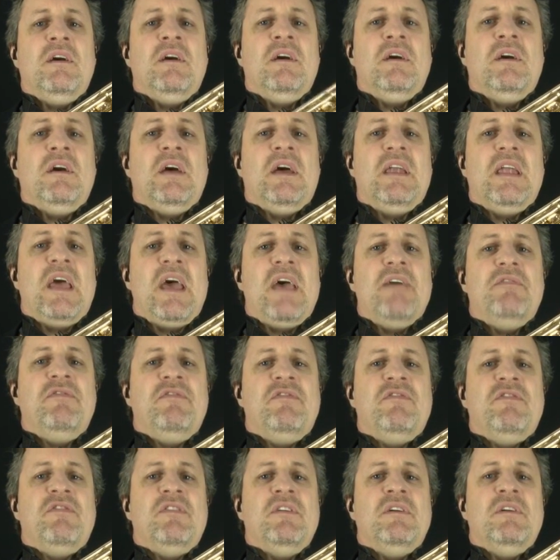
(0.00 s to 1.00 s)
an
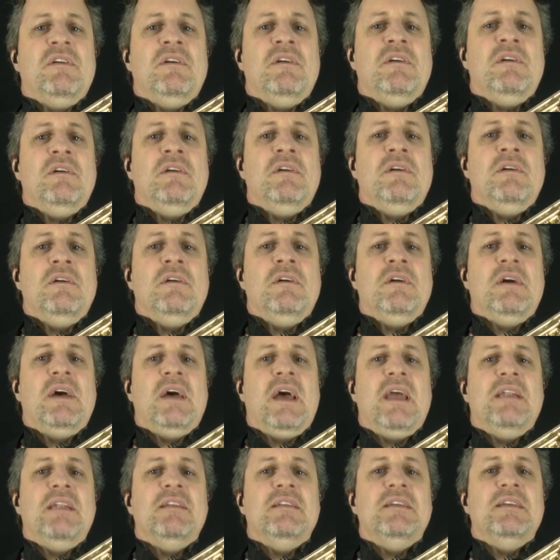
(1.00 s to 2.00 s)
F,
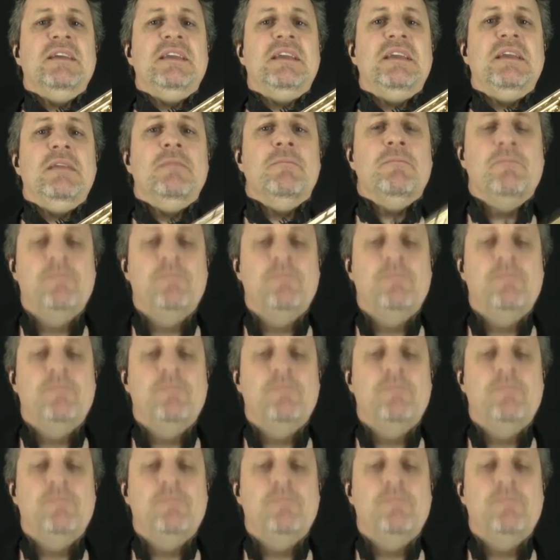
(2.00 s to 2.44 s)
and an E.